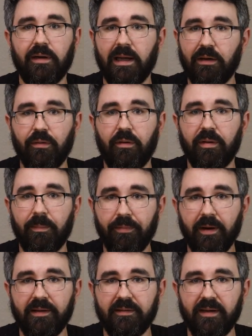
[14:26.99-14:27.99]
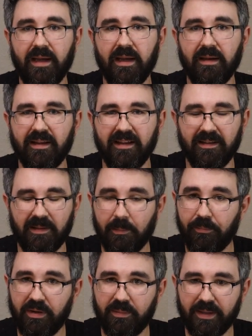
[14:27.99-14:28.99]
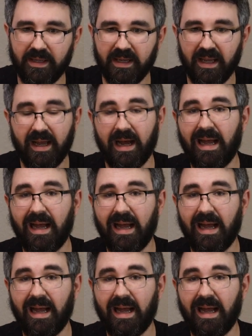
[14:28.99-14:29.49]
a high quality price tag, pretty big.